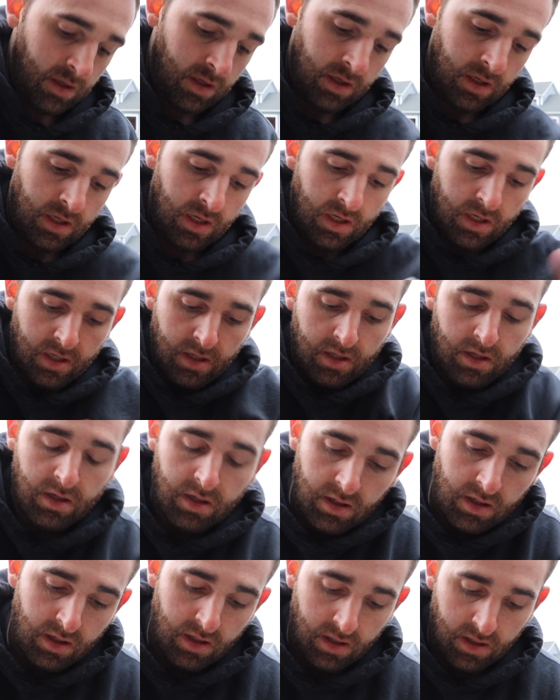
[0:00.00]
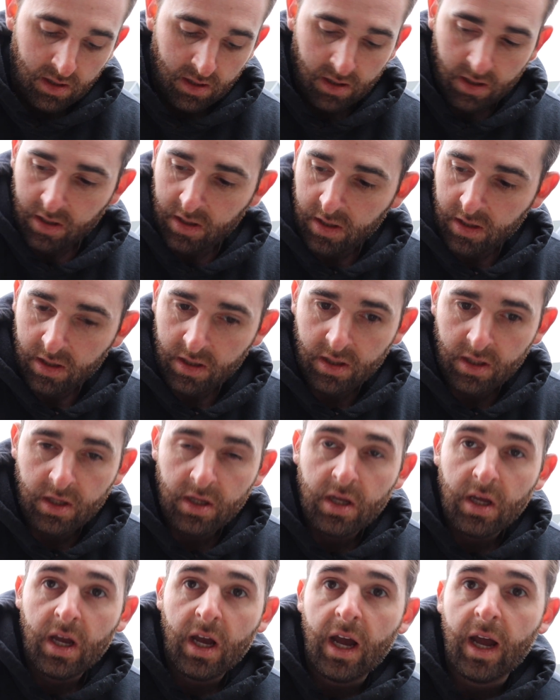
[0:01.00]
And
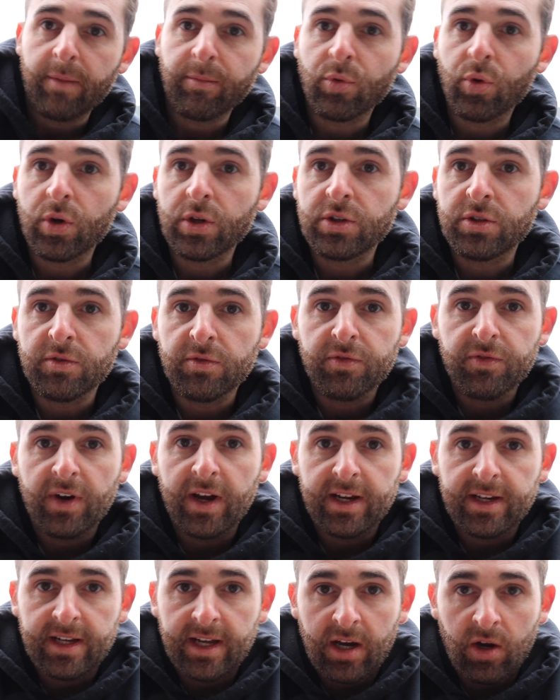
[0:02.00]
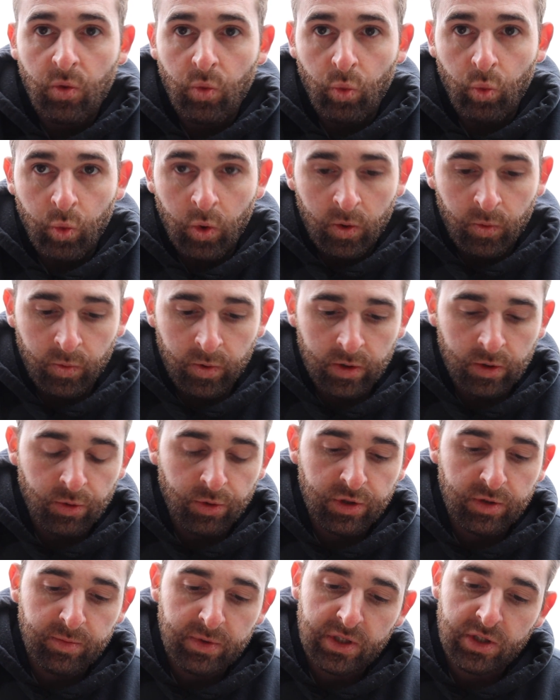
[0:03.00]
I'm going to find out what we're
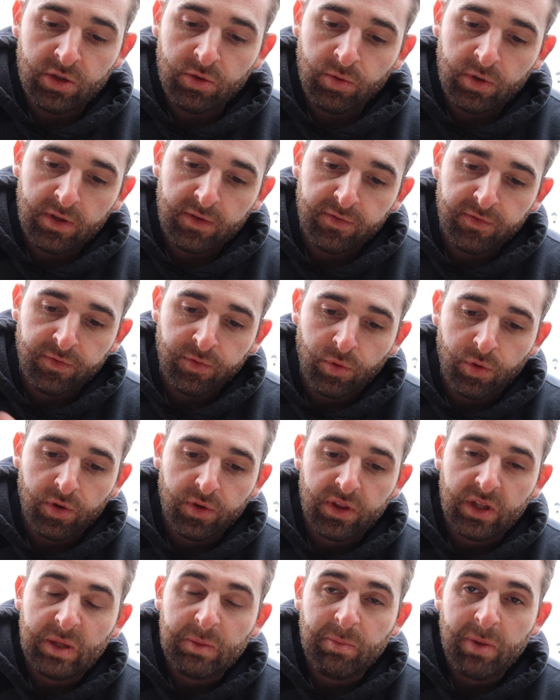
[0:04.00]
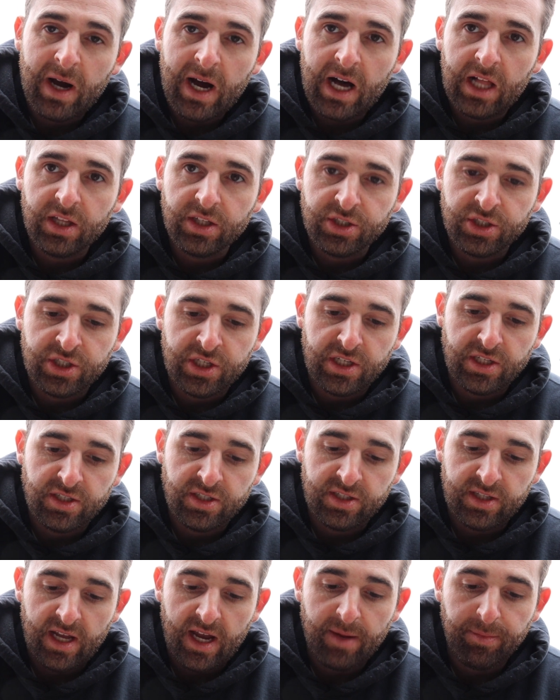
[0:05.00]
going to be doing for the polishing
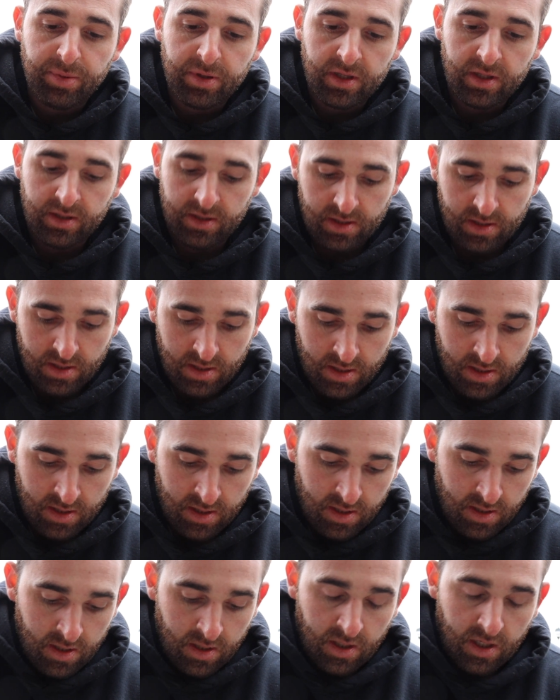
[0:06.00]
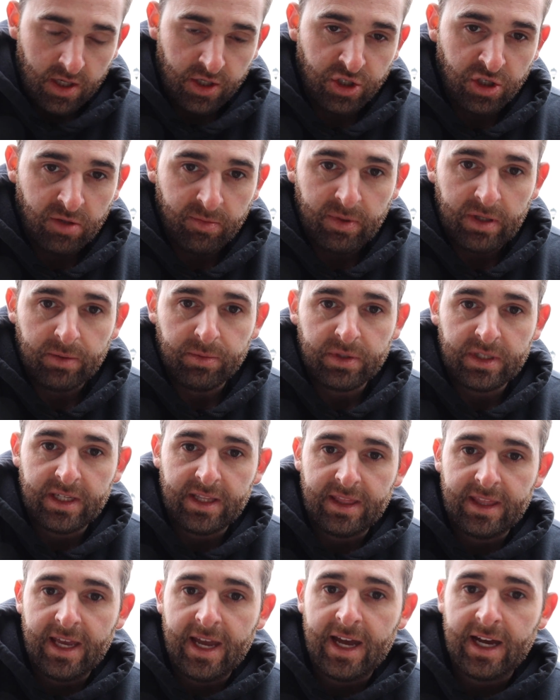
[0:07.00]
step. I should be able to
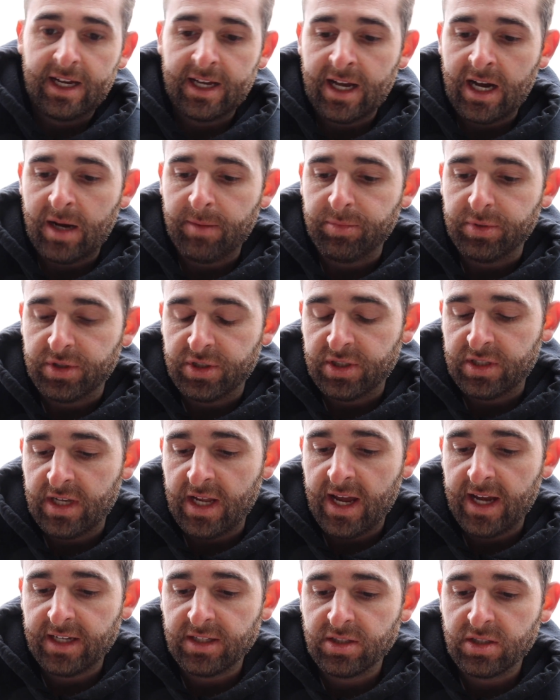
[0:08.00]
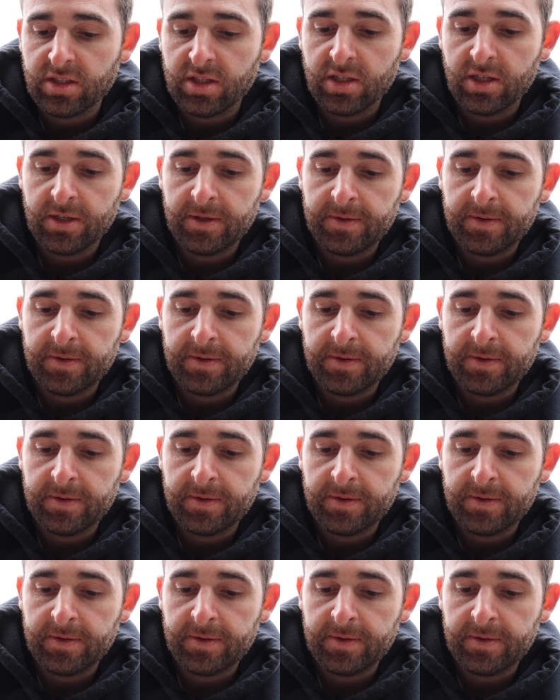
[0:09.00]
get that accomplished next.